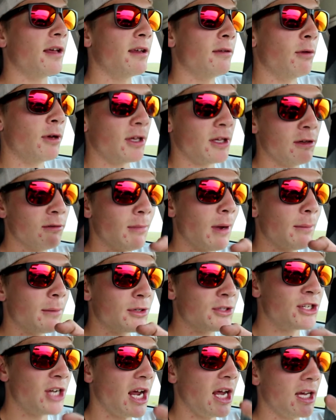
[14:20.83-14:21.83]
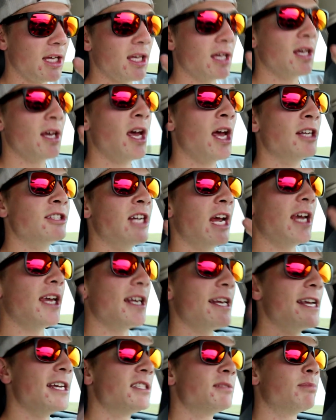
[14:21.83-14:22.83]
Well, you remember Jake
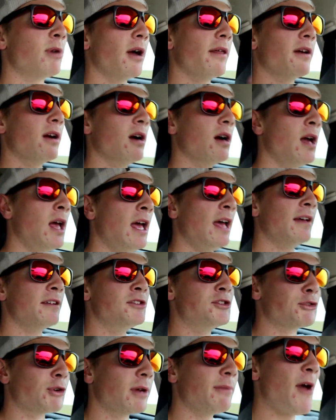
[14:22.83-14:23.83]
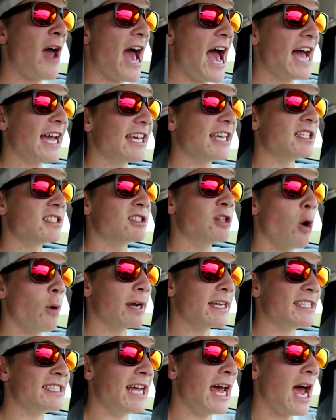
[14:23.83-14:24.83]
and his brother, DreamHack is
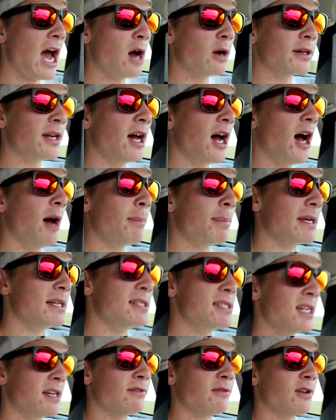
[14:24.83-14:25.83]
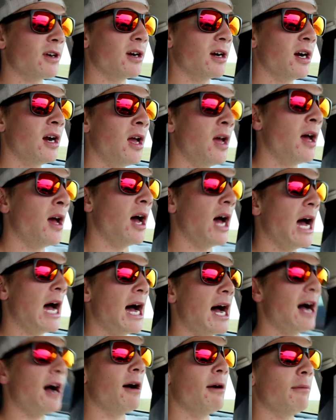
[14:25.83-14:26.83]
going down up in Denver,
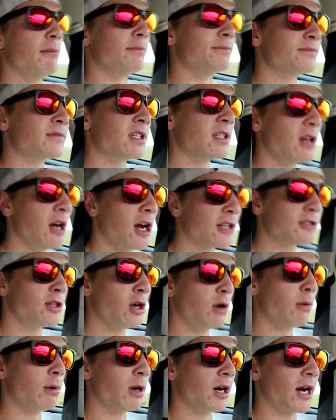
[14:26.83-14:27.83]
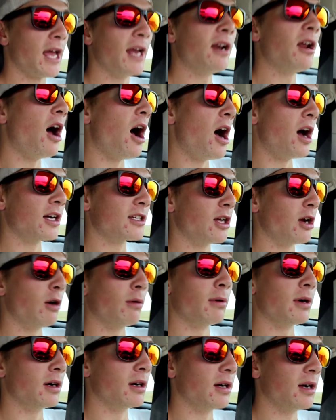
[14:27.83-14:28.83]
October, into
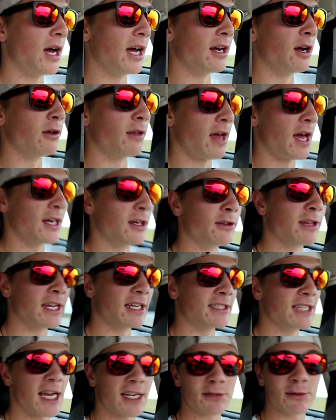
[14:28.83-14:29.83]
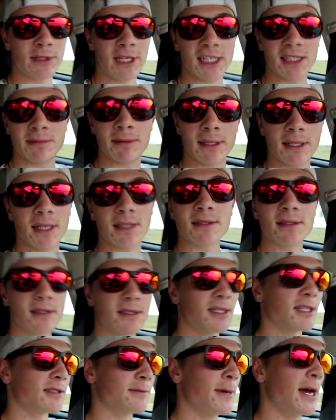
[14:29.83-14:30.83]
October. I know the exact dates, but
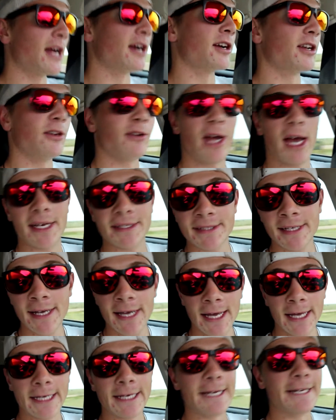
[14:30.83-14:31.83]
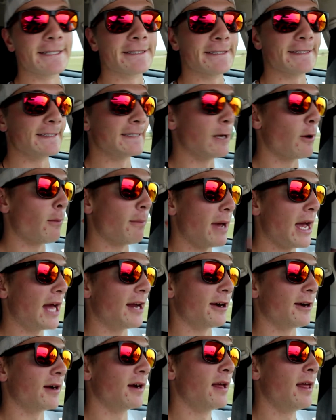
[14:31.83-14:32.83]
it doesn't matter to you guys because it don't
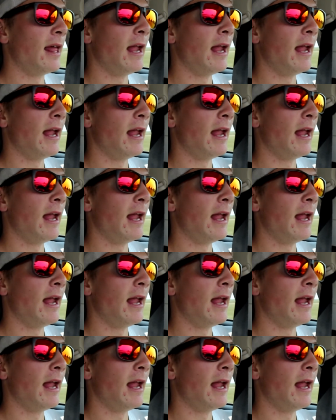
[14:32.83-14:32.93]
matter.